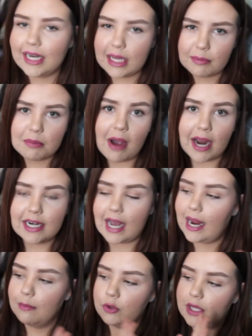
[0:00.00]
And keep in mind,
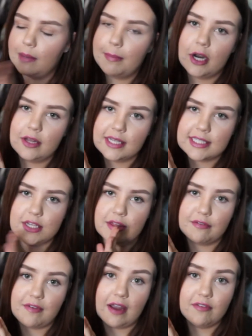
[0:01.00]
I am only comparing this this to
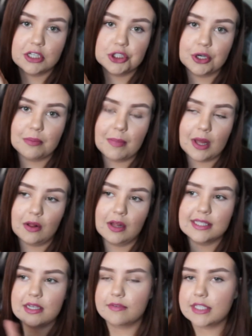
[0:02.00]
the 500 mil.
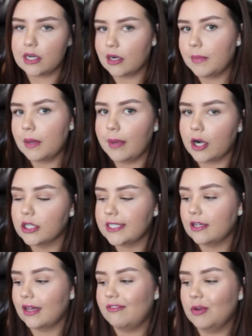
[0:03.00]
It's obviously going to be a better
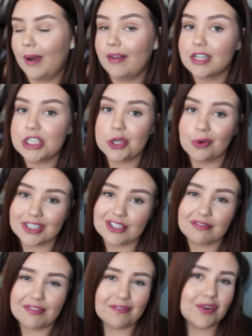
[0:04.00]
deal if you buy the
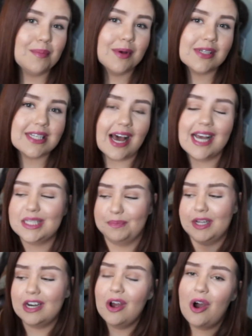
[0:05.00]
250 mil size,
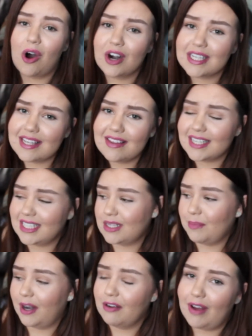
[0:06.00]
but honestly, this is
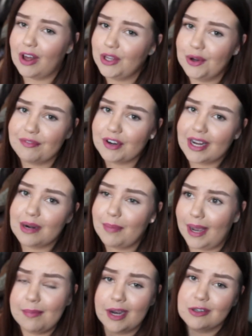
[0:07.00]
a better value if you're going to
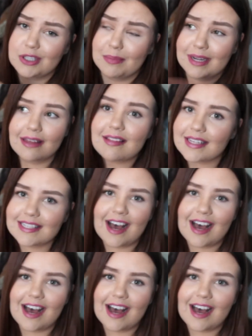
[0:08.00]
buy Bioderma, get this